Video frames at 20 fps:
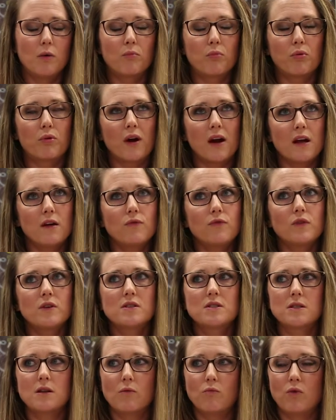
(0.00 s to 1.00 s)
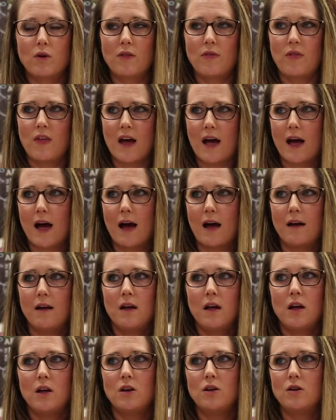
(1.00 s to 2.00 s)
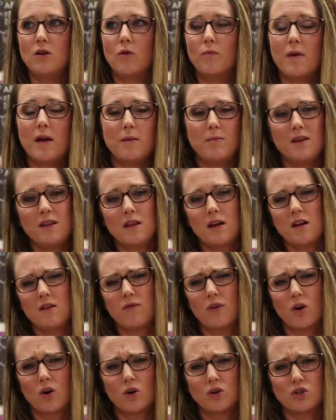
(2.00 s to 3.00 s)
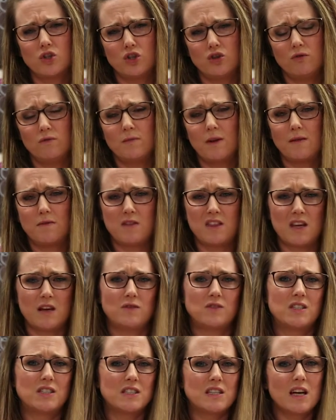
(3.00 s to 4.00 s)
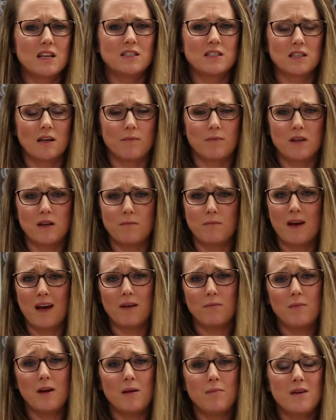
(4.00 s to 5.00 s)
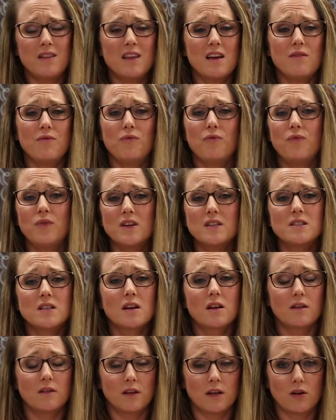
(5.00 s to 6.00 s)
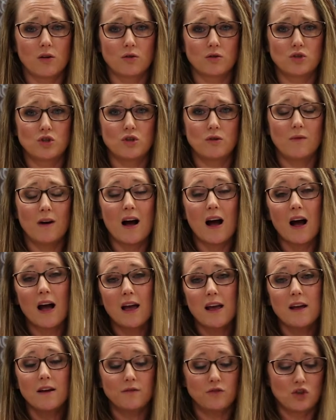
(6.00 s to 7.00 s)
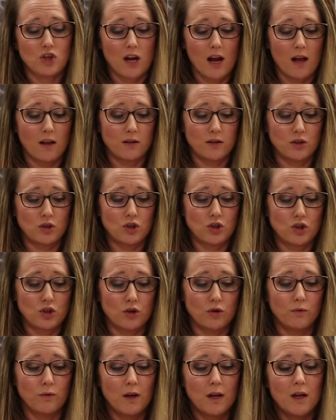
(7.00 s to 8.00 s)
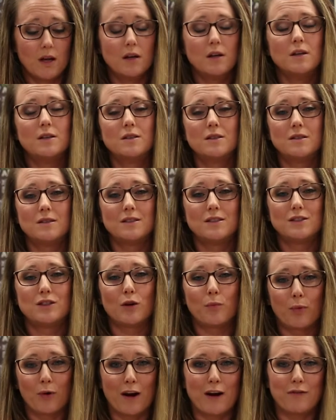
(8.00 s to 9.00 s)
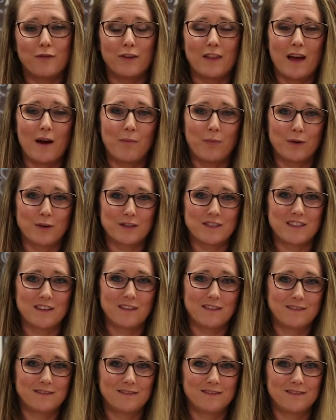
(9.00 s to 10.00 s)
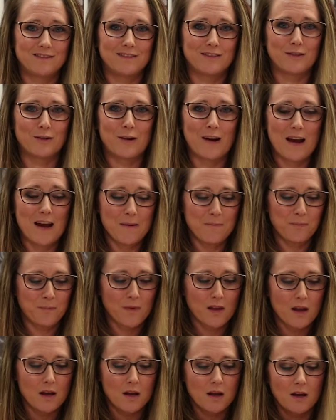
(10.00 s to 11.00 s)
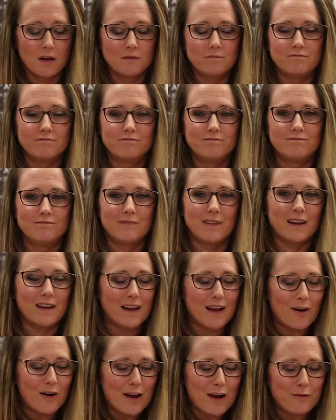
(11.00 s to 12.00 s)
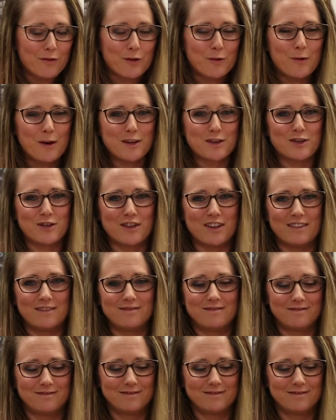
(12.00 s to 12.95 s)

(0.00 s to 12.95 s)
Pray for someone that, you know, maybe they've hurt you. Maybe they've said something bad. Maybe they've physically hurt you. I have challenged you to pray for that person, right? Now I have a question.